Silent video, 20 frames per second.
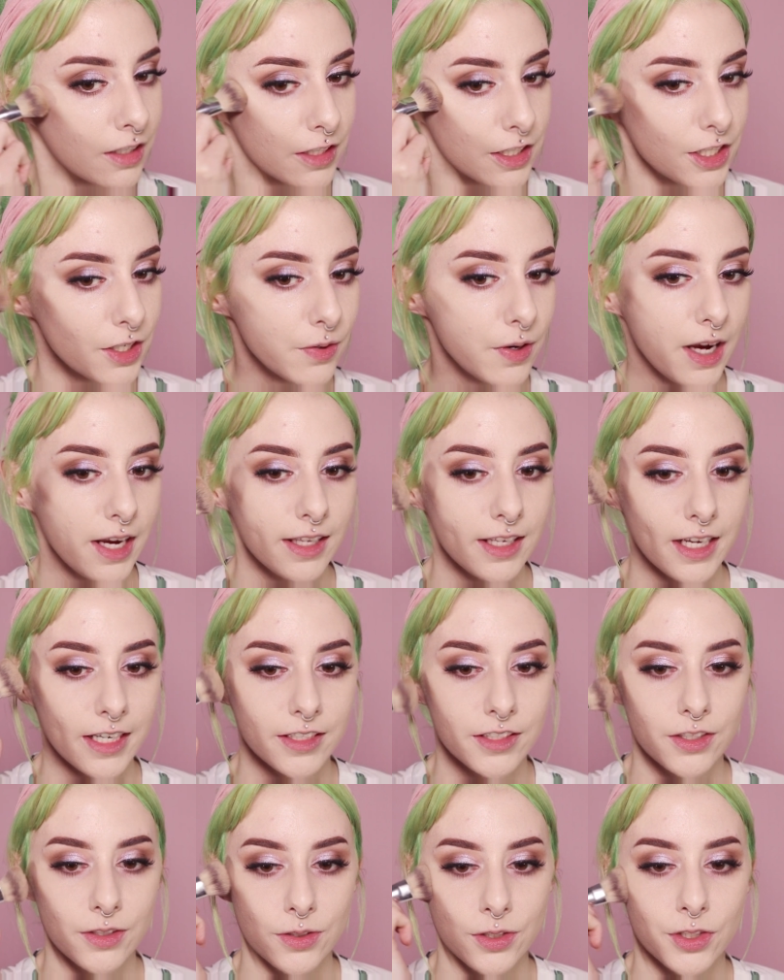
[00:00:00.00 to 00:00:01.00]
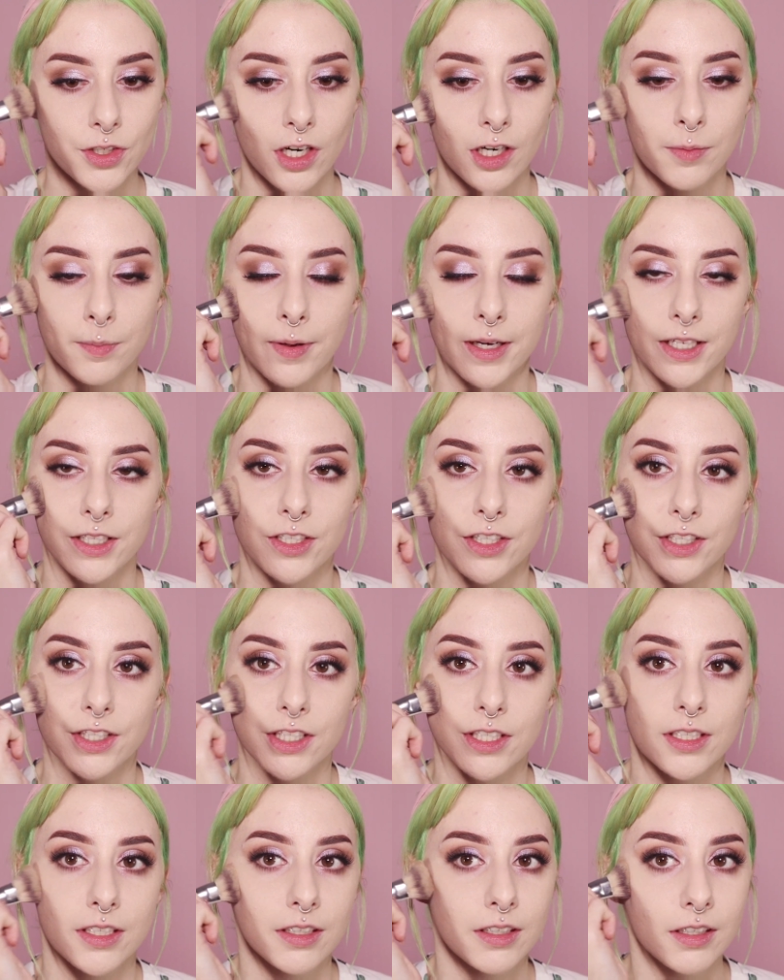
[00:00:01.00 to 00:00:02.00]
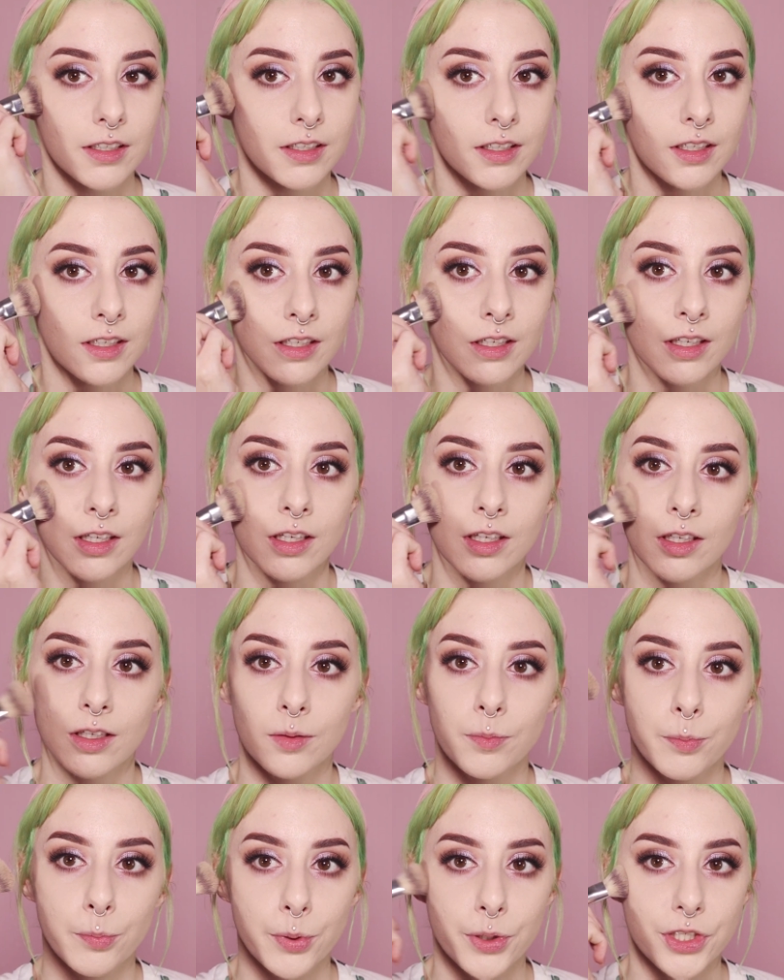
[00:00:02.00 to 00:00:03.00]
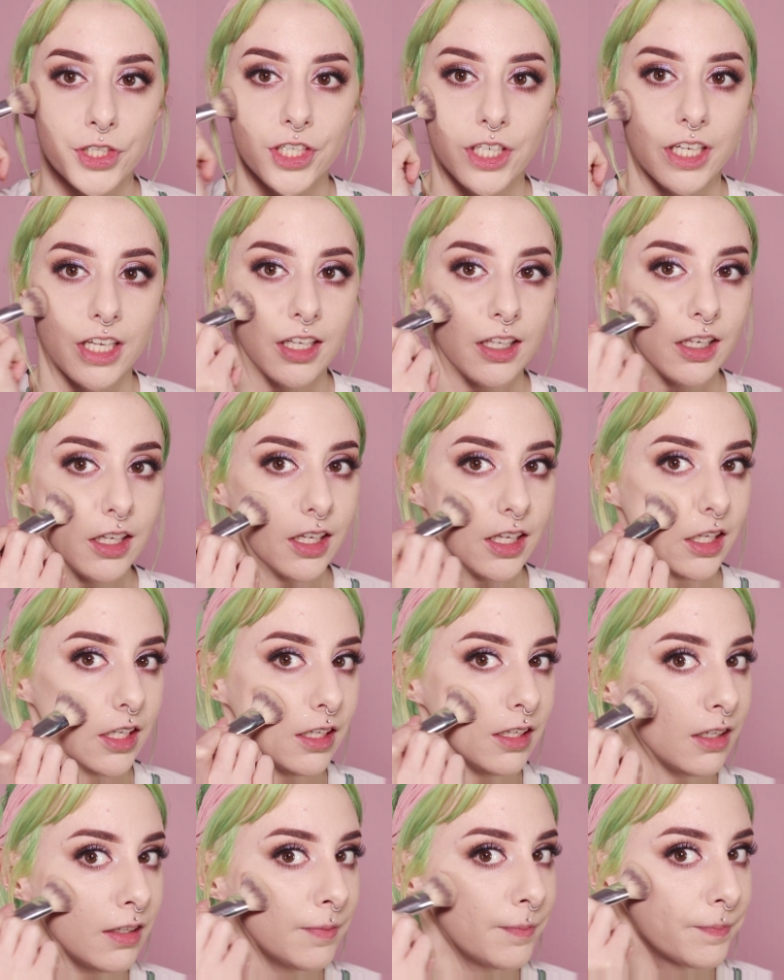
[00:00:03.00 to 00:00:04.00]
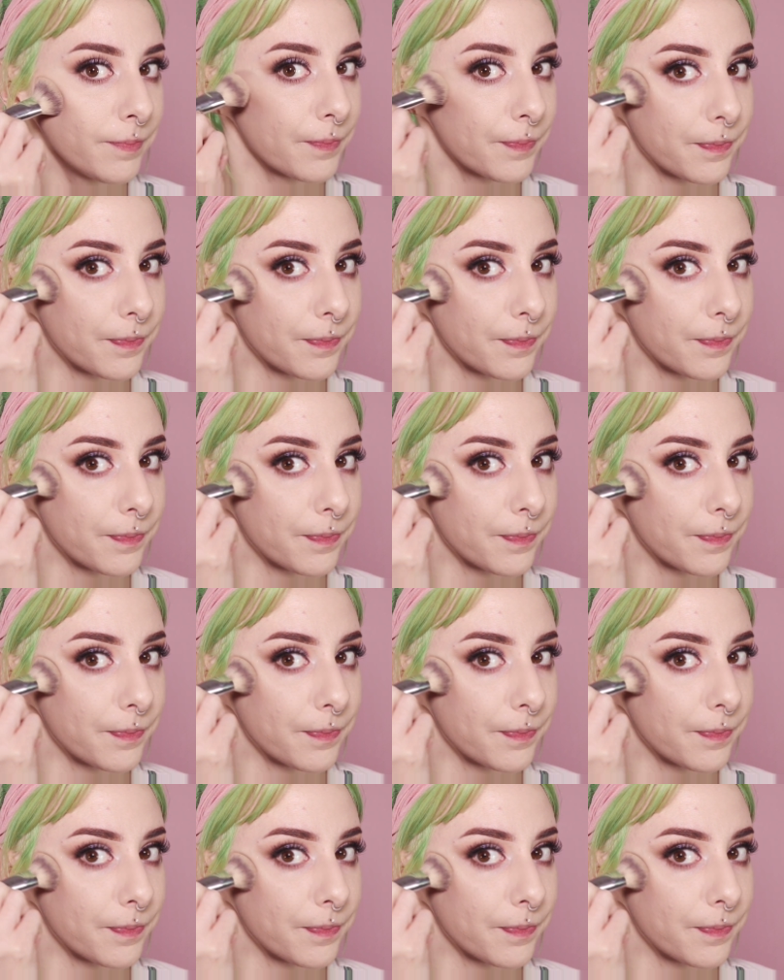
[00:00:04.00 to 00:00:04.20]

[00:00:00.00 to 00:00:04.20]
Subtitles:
So I like to start by just pushing it in.